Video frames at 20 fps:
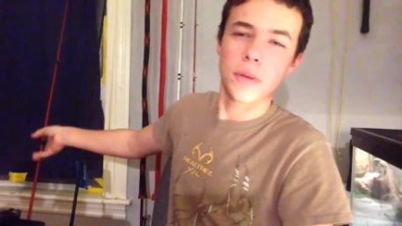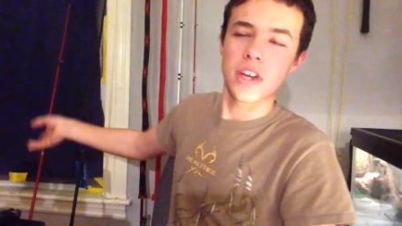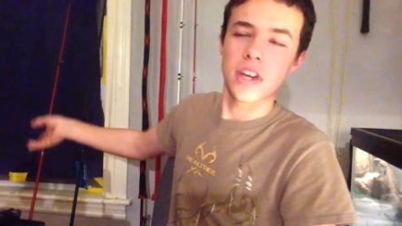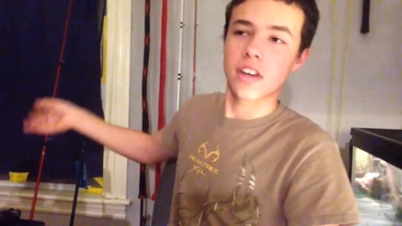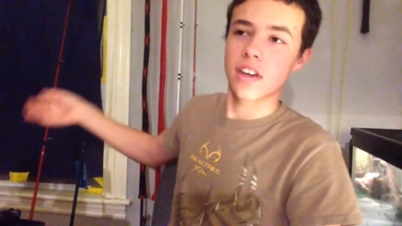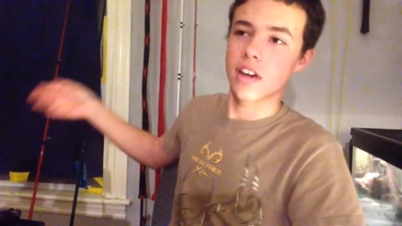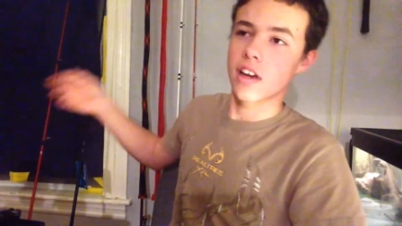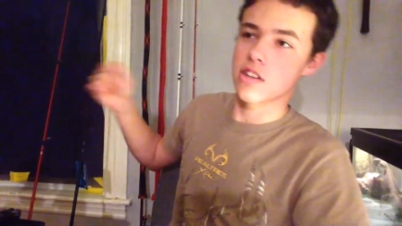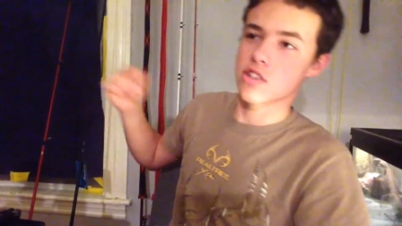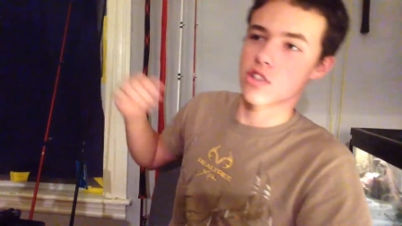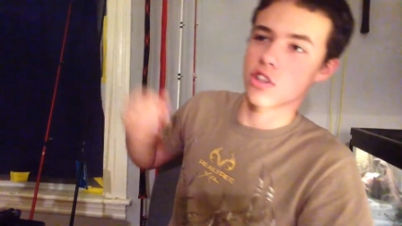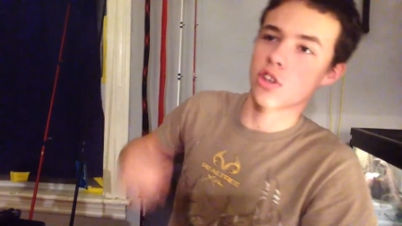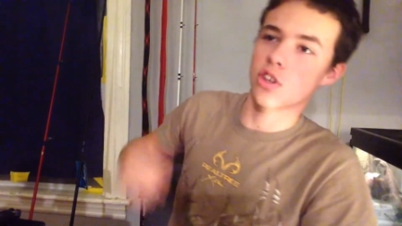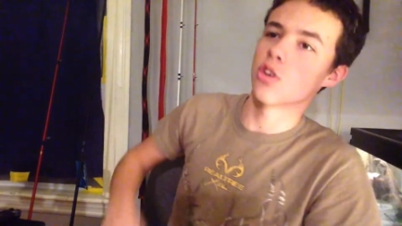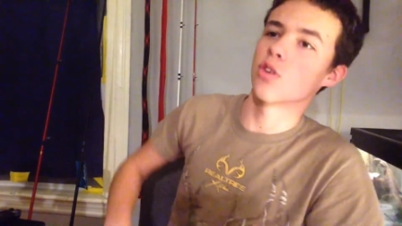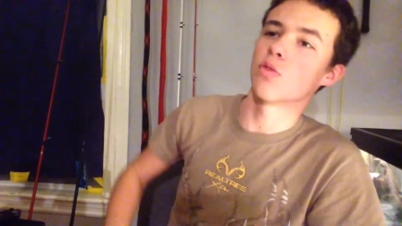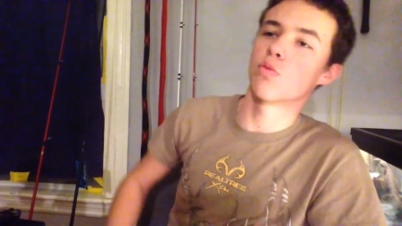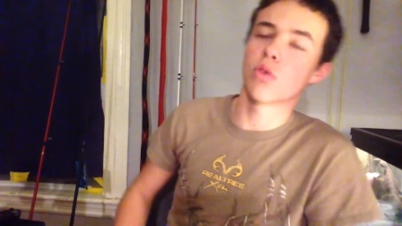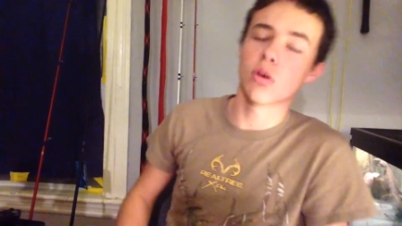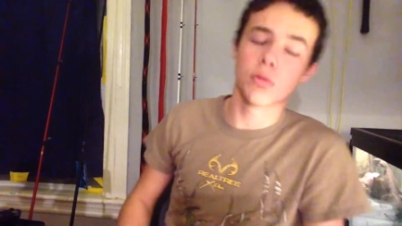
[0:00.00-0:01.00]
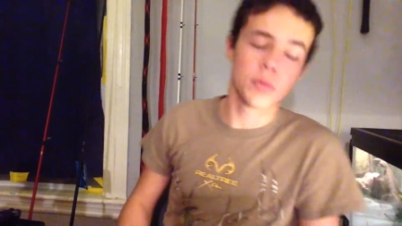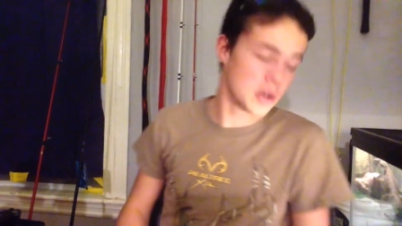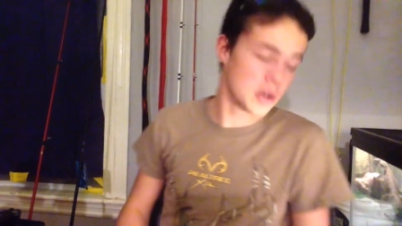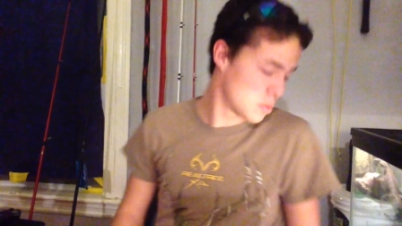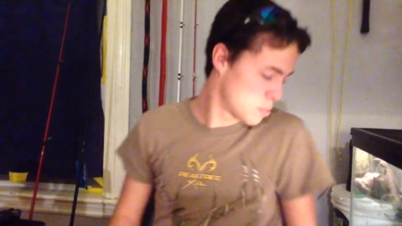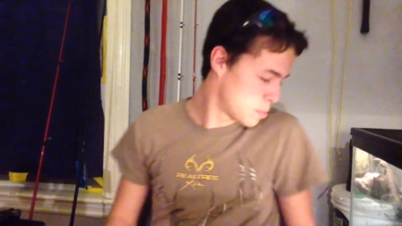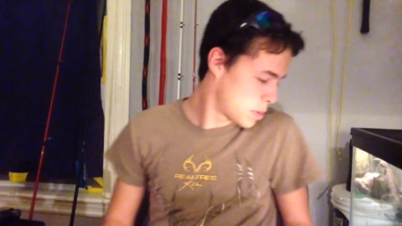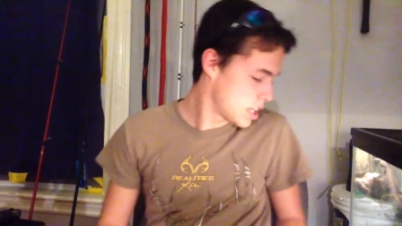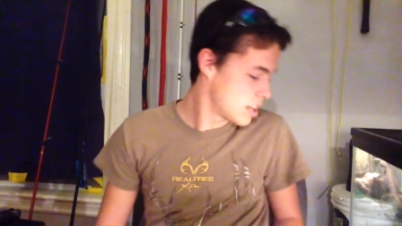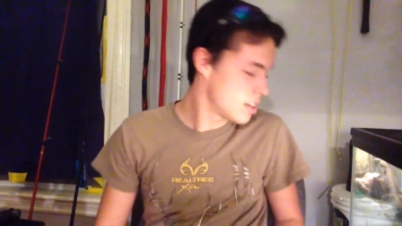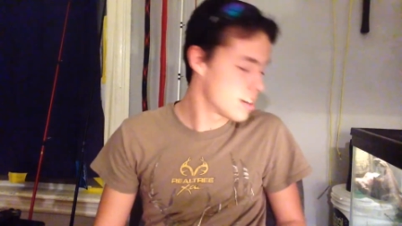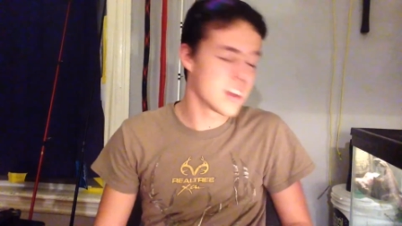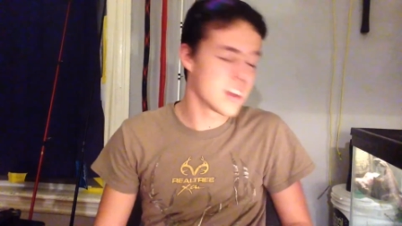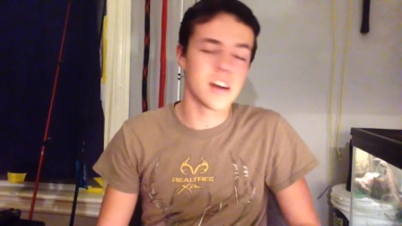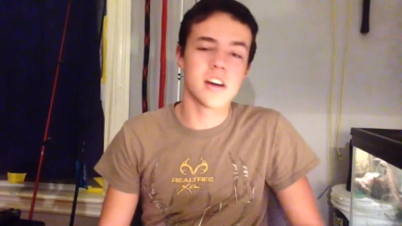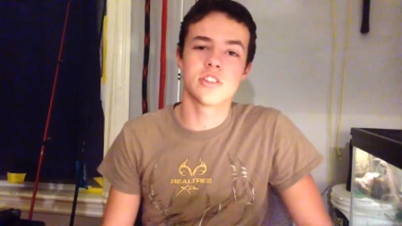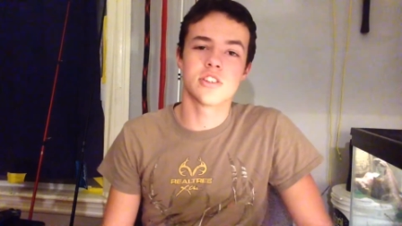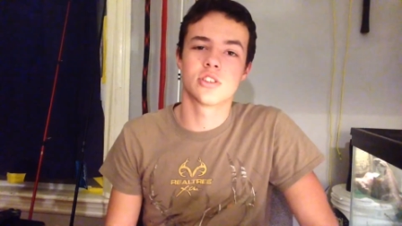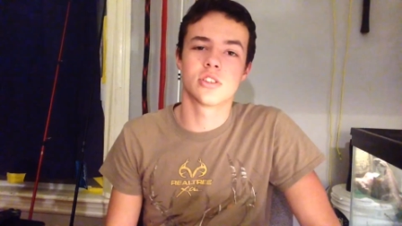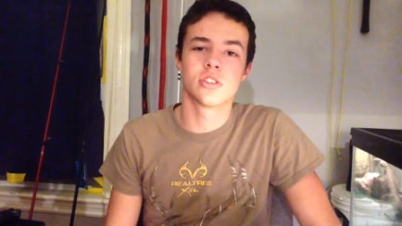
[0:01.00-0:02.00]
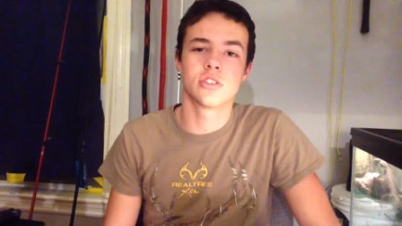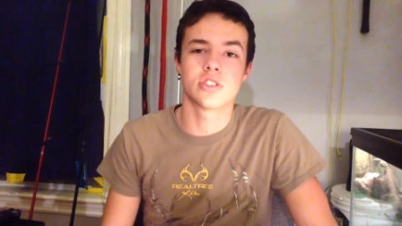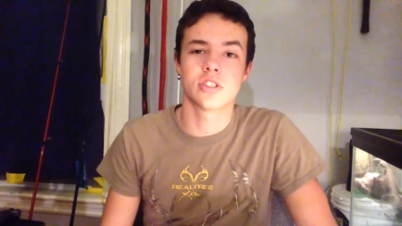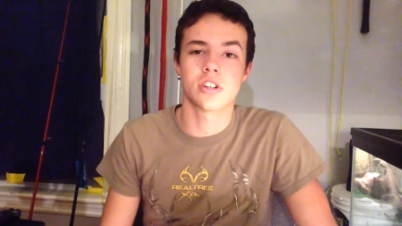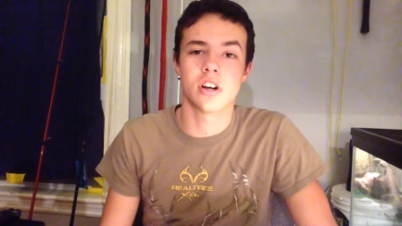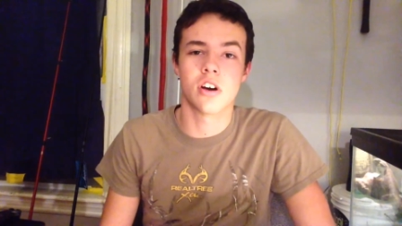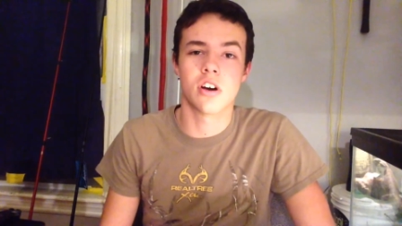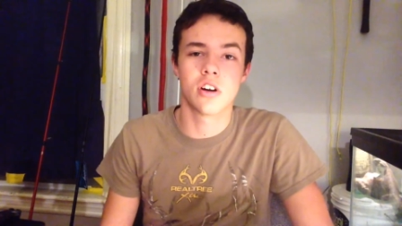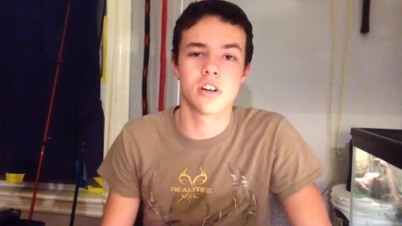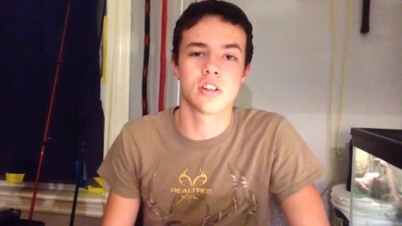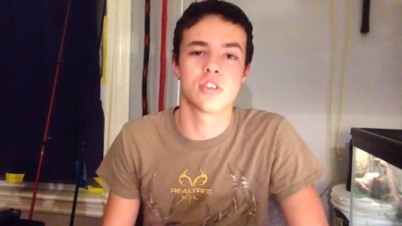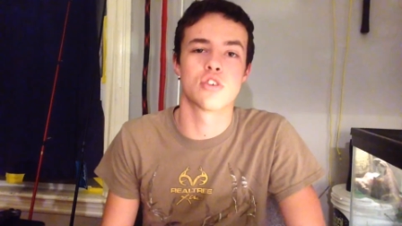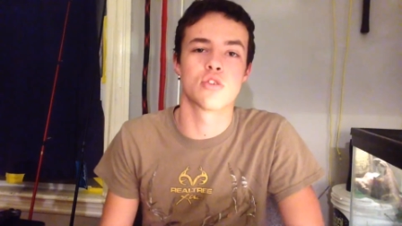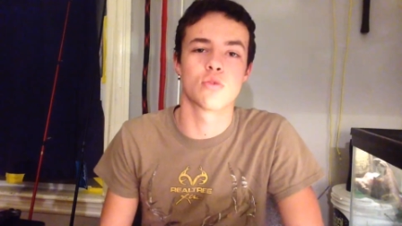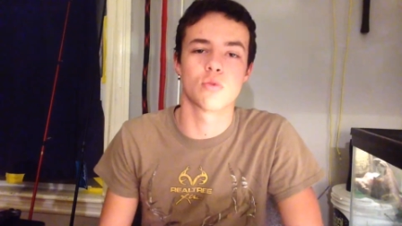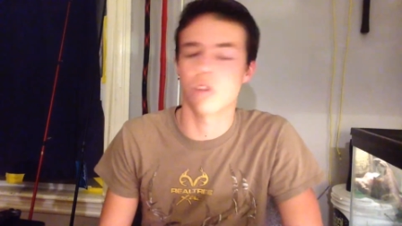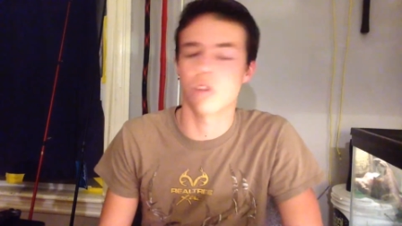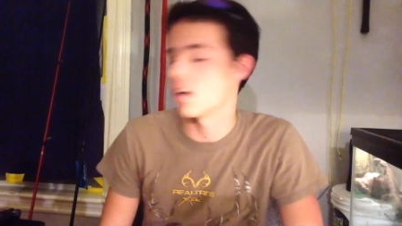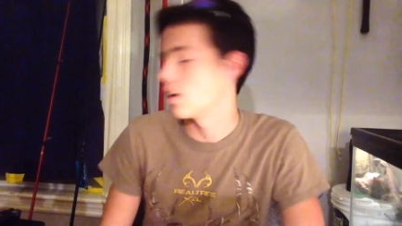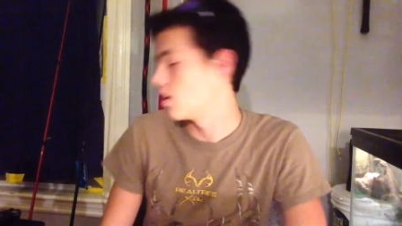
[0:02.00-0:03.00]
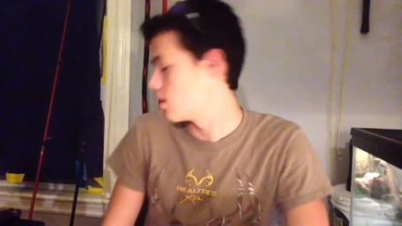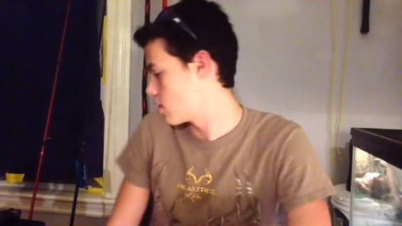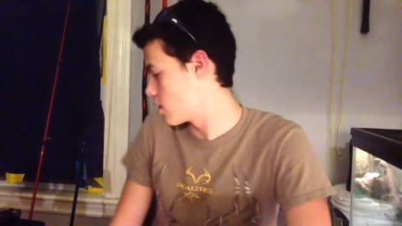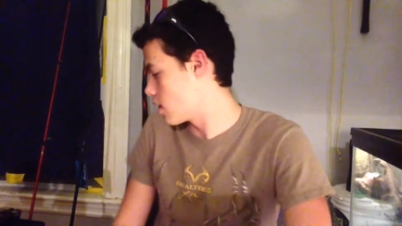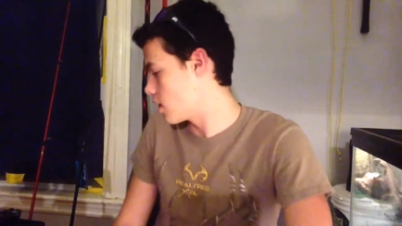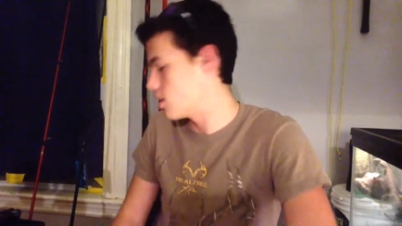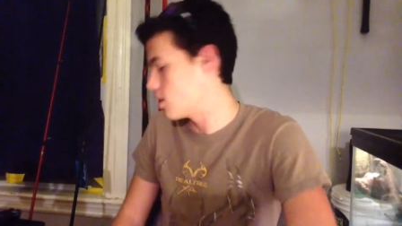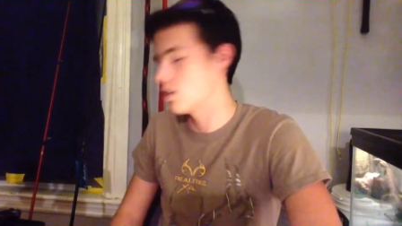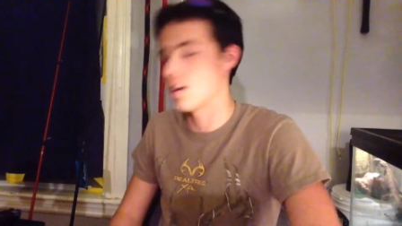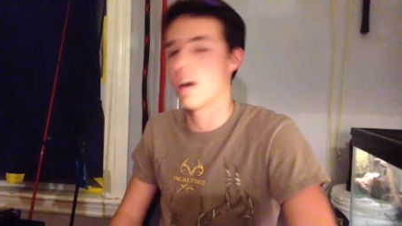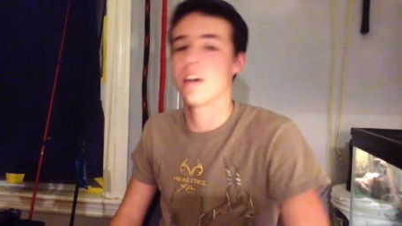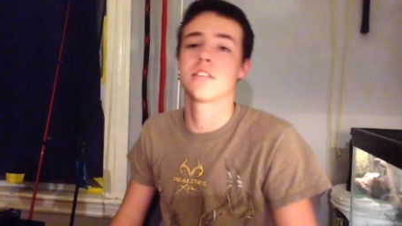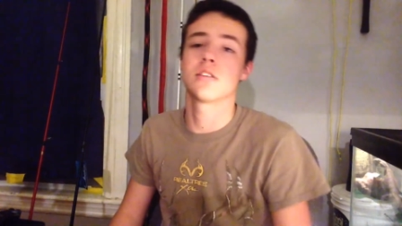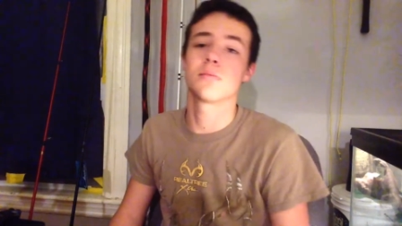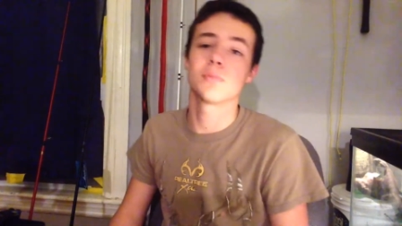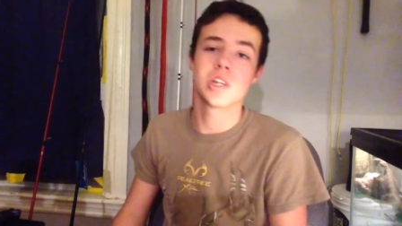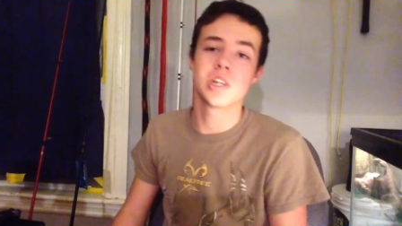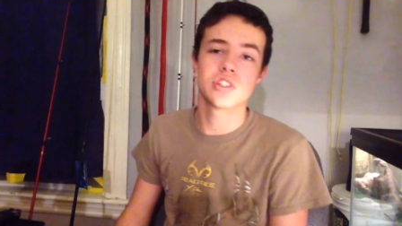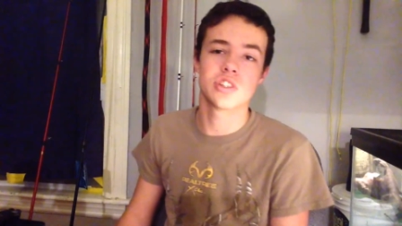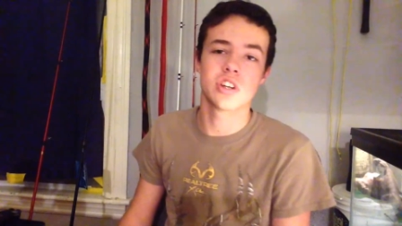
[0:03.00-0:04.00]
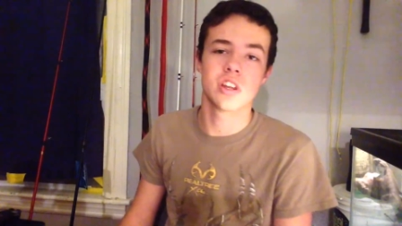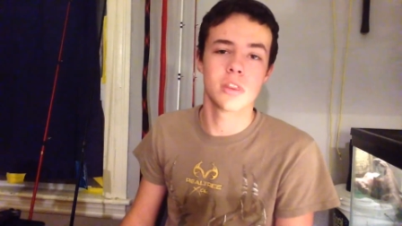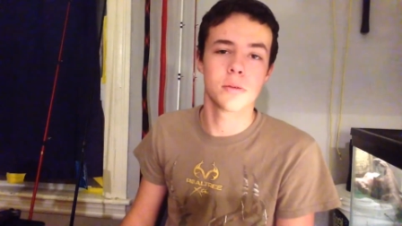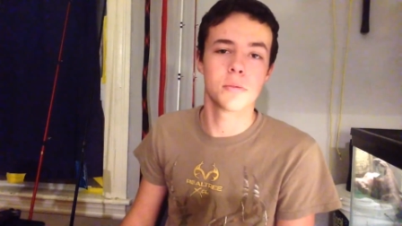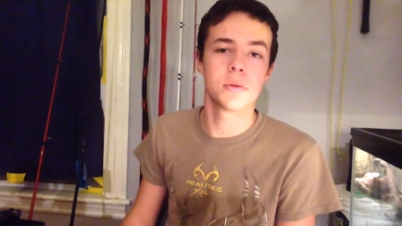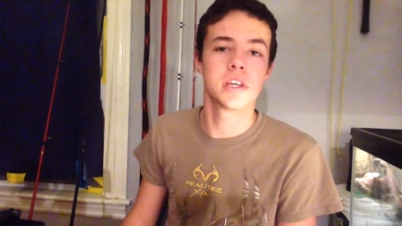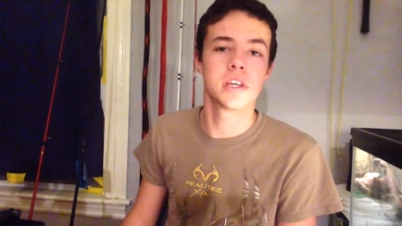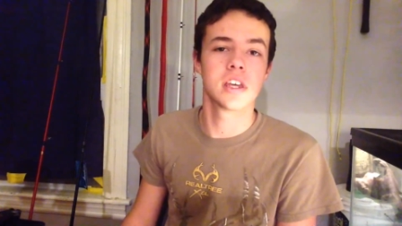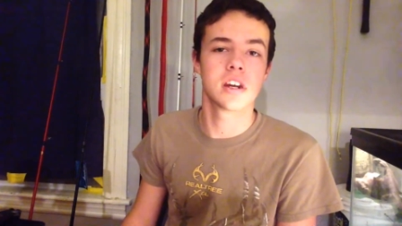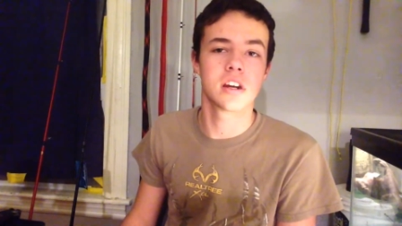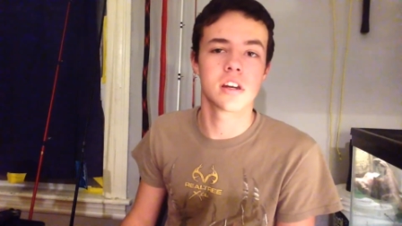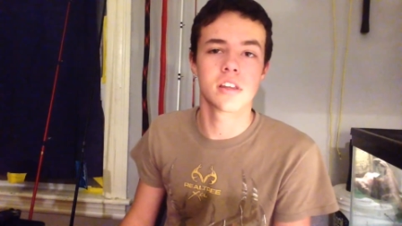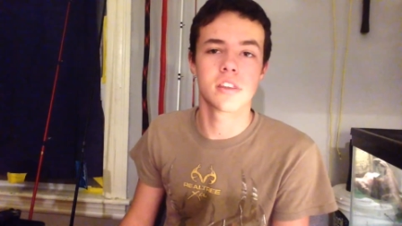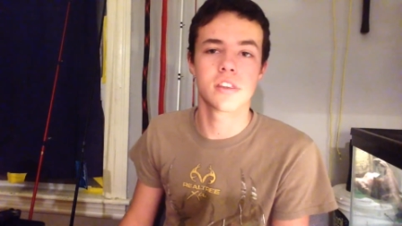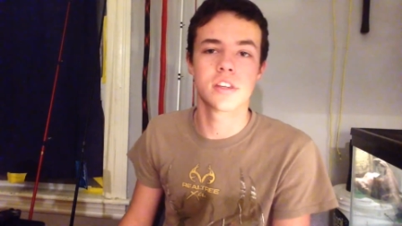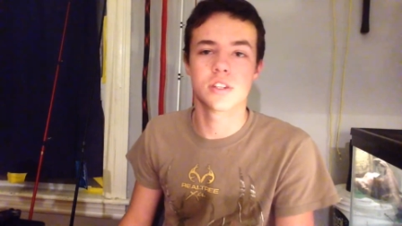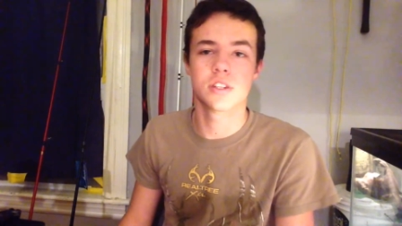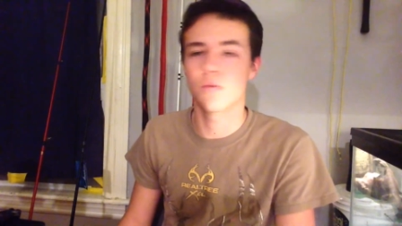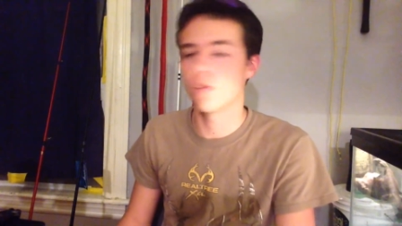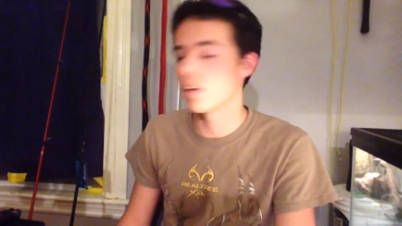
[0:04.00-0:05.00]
bait caster good? Walmart bait casters are great, okay? As I mentioned in the beginning of this